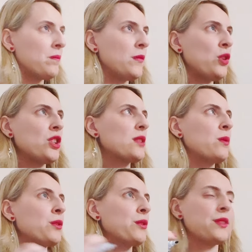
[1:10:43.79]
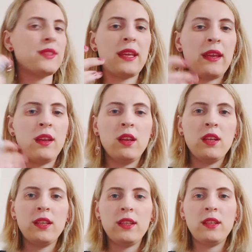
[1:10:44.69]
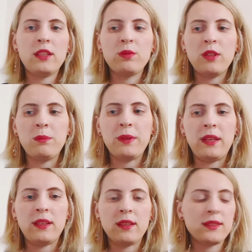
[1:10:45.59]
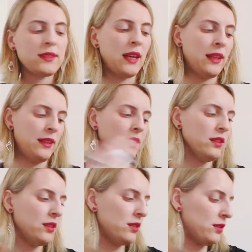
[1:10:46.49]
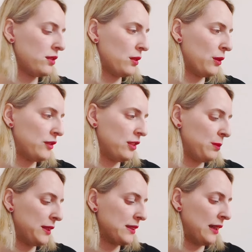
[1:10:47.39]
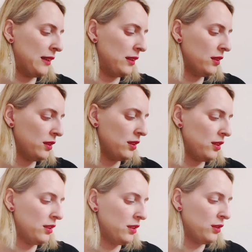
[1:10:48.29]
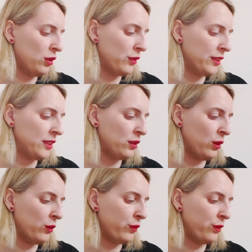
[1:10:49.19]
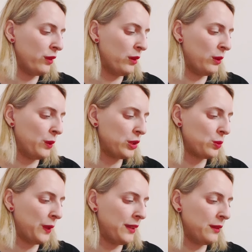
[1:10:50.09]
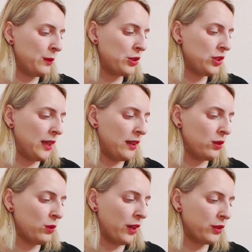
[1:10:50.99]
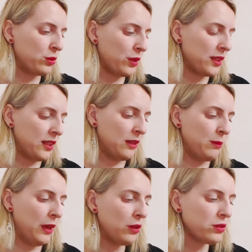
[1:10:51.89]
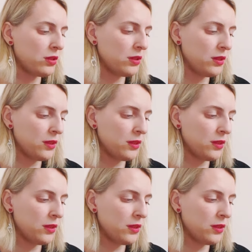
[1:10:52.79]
you just want to say it will be sunny, so it will be sunny. You already know which day you are talking about.